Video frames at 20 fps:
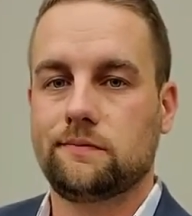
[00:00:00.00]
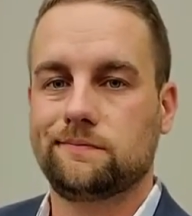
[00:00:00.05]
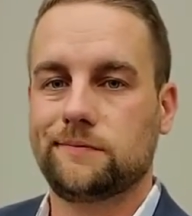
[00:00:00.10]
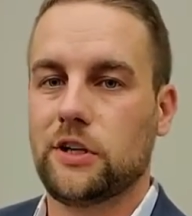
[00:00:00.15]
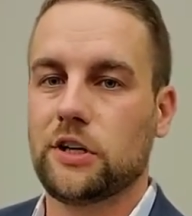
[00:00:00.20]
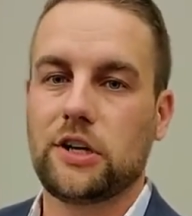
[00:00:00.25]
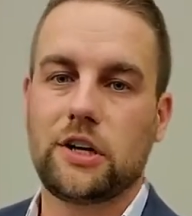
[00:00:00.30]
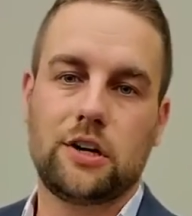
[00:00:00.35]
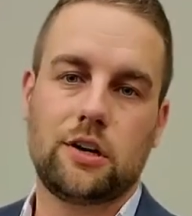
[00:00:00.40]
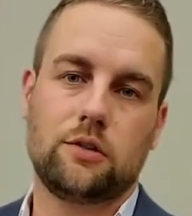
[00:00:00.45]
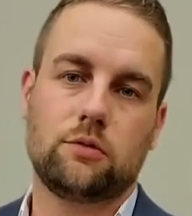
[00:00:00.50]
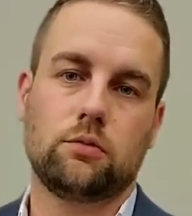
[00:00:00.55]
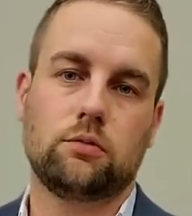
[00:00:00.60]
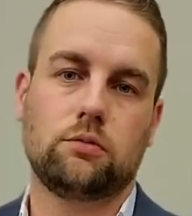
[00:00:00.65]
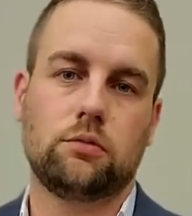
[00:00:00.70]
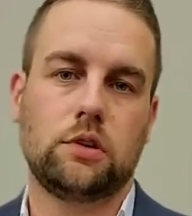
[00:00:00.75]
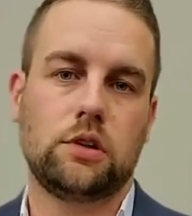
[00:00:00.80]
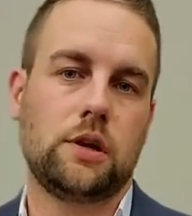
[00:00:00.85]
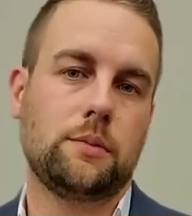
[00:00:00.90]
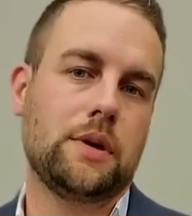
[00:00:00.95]
you're going to
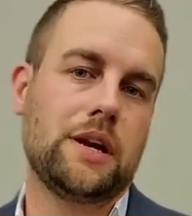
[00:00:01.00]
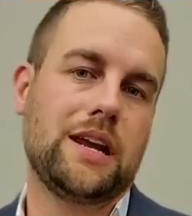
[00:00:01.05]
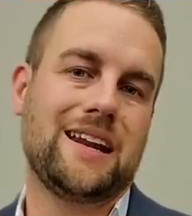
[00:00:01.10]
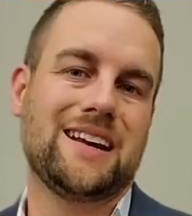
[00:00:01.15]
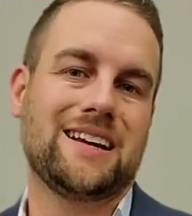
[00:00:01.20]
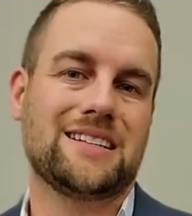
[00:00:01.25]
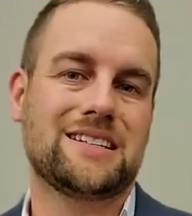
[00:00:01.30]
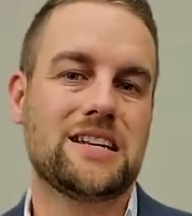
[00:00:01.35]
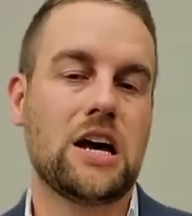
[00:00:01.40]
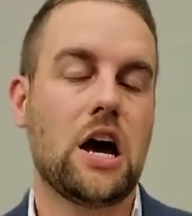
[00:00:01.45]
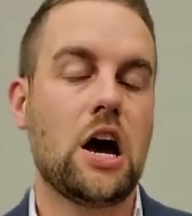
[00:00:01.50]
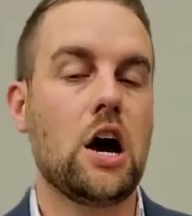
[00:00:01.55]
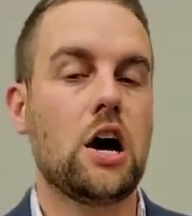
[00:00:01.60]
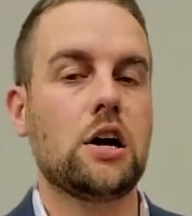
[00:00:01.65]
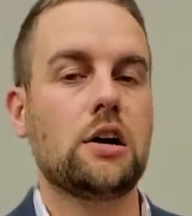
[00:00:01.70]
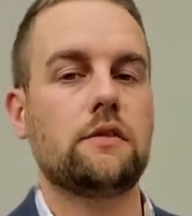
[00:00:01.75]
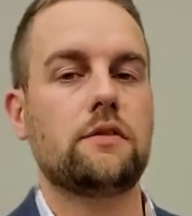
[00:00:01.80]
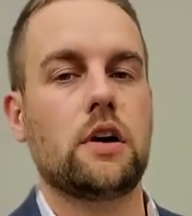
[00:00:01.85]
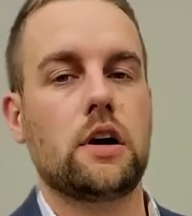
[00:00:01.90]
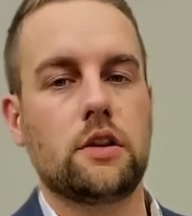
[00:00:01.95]
eliminate a ton
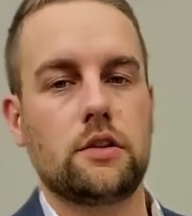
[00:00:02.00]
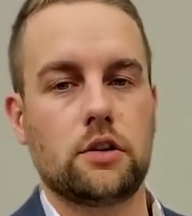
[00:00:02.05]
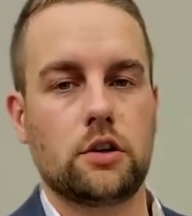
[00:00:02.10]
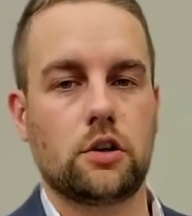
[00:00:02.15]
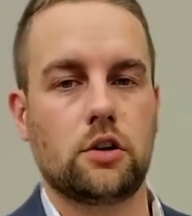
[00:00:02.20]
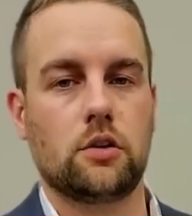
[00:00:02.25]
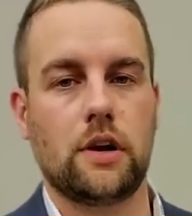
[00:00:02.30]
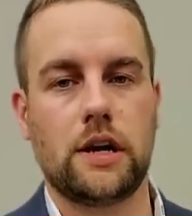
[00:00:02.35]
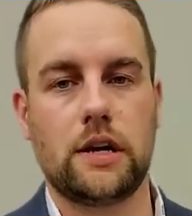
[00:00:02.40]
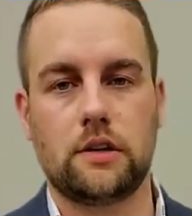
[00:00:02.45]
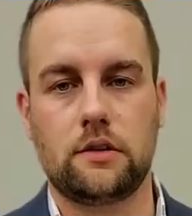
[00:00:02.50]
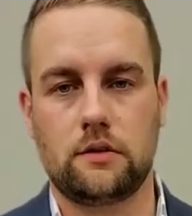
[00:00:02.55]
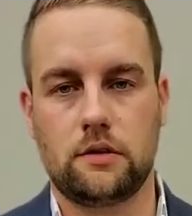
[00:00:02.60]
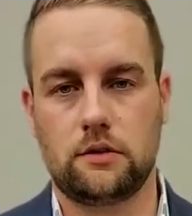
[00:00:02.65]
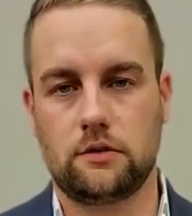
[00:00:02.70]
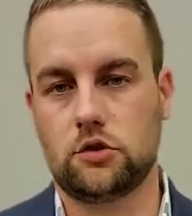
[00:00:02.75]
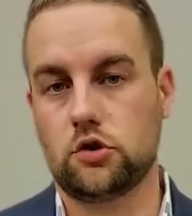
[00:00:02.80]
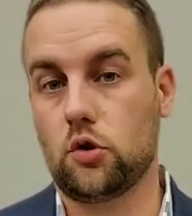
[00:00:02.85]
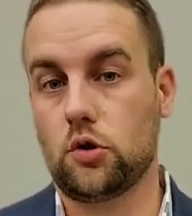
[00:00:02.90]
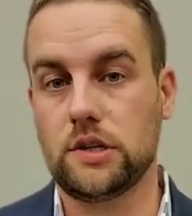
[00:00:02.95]
of other great
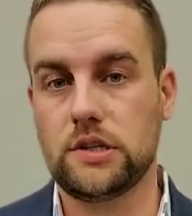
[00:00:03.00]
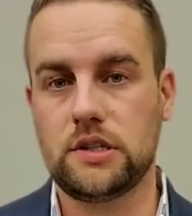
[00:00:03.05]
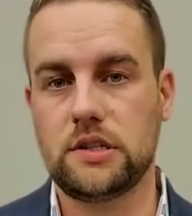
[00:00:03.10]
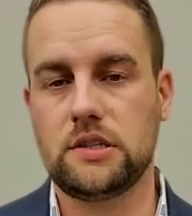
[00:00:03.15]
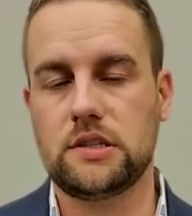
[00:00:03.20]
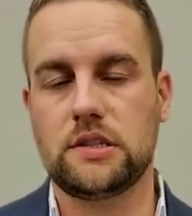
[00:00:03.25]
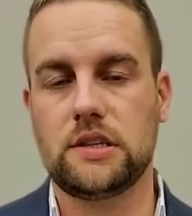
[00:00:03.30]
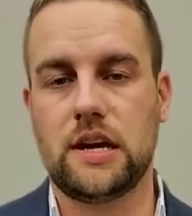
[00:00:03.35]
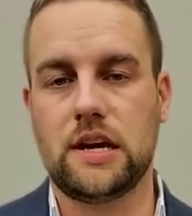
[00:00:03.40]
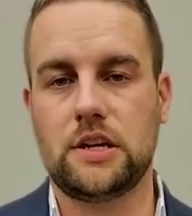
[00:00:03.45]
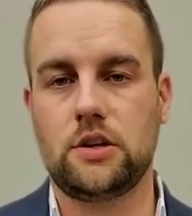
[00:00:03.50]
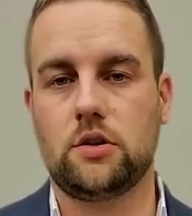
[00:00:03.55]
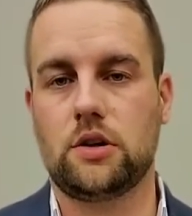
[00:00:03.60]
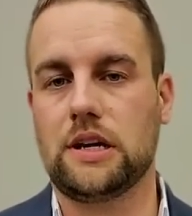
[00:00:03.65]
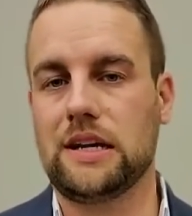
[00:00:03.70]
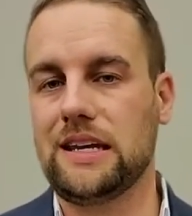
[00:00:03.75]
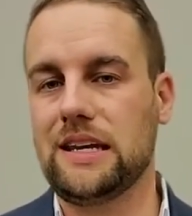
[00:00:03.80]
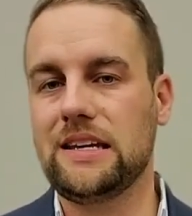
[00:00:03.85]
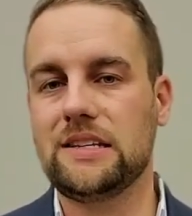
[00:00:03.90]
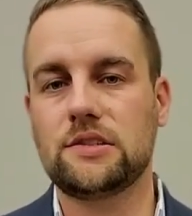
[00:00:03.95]
choices that you could
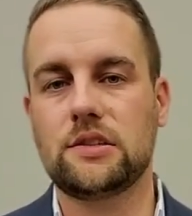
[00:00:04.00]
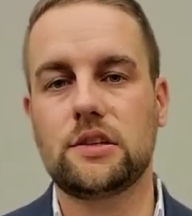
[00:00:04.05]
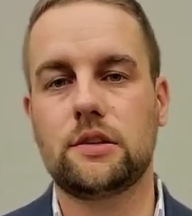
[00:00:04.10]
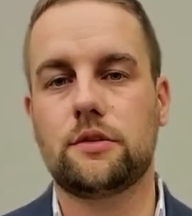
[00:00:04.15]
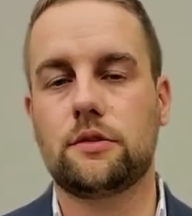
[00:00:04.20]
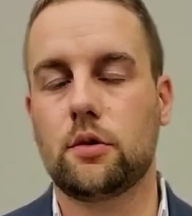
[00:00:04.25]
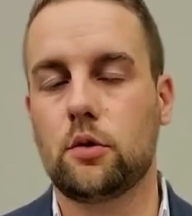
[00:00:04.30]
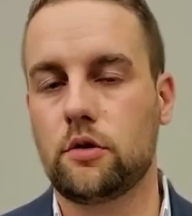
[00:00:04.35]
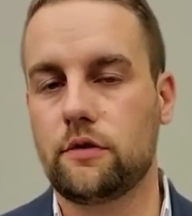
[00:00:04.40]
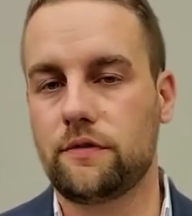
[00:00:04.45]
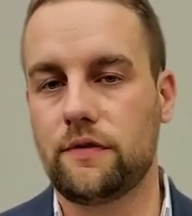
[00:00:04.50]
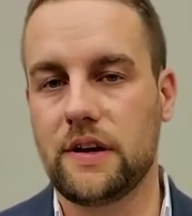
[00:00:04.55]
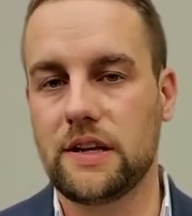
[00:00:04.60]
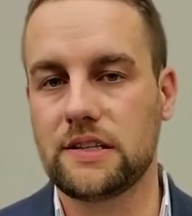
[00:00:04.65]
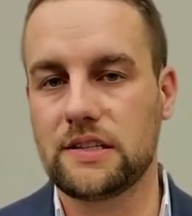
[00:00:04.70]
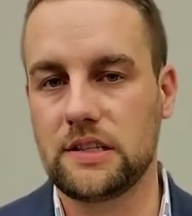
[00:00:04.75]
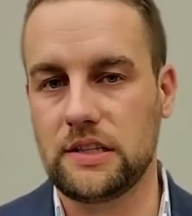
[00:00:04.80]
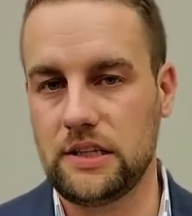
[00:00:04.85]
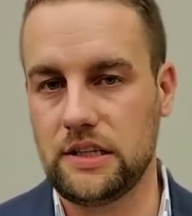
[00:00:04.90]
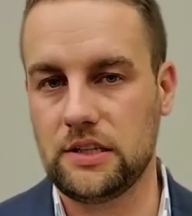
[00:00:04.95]
easily throw a
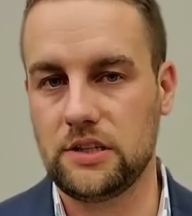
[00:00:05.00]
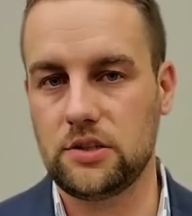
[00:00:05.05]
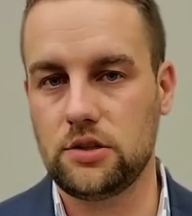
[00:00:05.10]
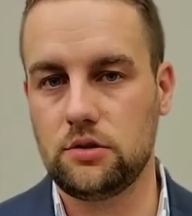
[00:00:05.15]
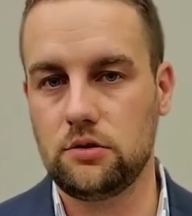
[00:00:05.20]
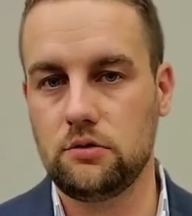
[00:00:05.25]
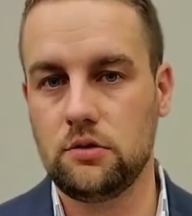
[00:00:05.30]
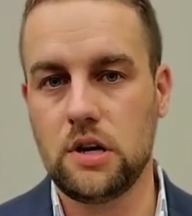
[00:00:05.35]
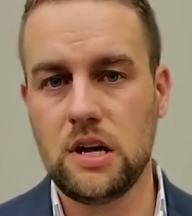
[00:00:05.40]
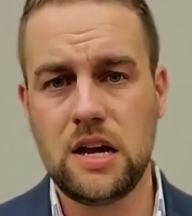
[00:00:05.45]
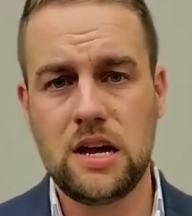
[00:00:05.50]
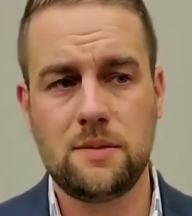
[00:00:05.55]
fence into.